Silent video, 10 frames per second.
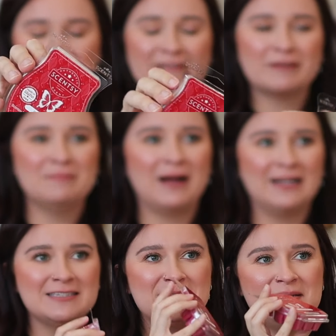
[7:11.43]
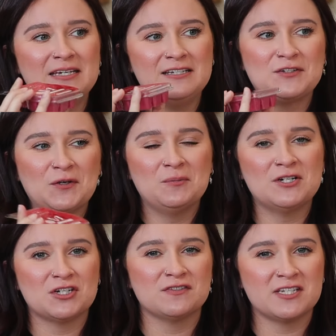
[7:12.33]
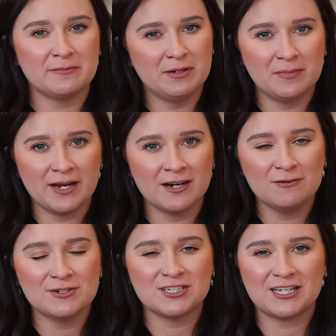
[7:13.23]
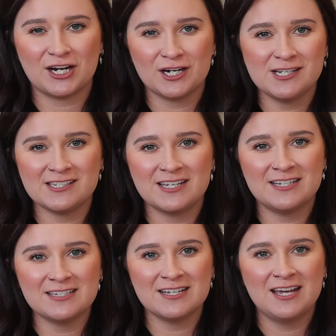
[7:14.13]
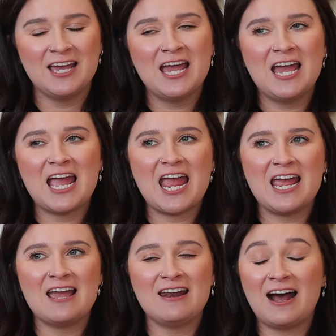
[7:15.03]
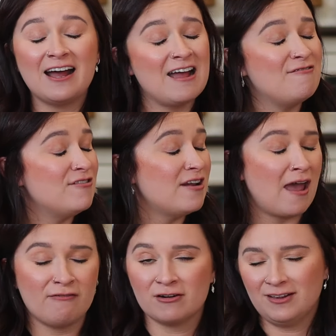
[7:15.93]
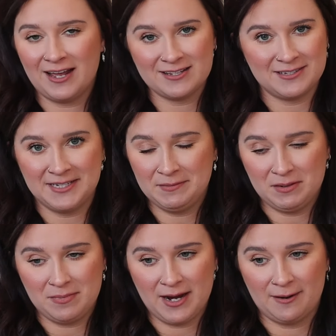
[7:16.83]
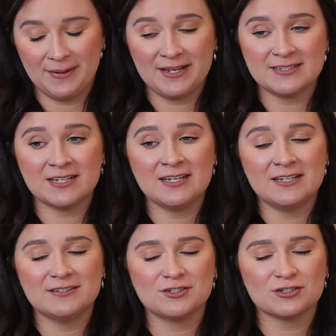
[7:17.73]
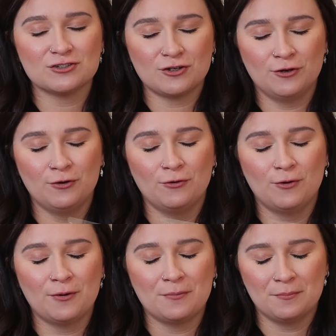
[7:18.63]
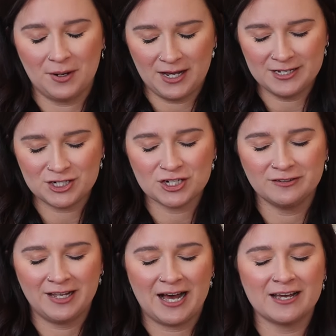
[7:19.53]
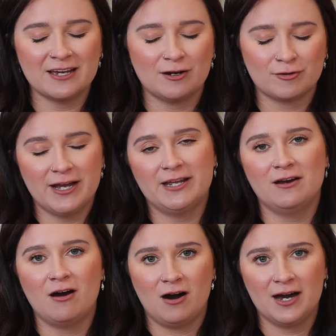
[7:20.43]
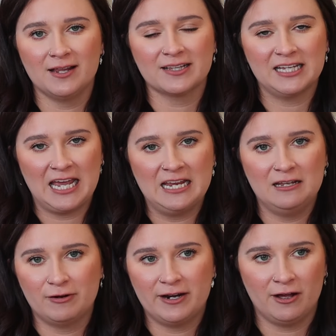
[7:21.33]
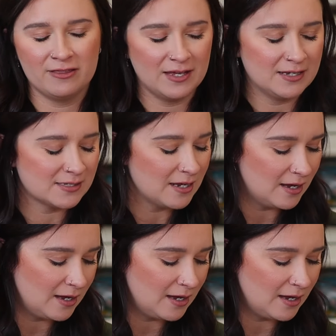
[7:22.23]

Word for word: It reminds me too much of Cinnamon Bear, which is a current scent. And I have never liked Cinnamon Bear because it is just too much like a red hot, like the candy red hot things.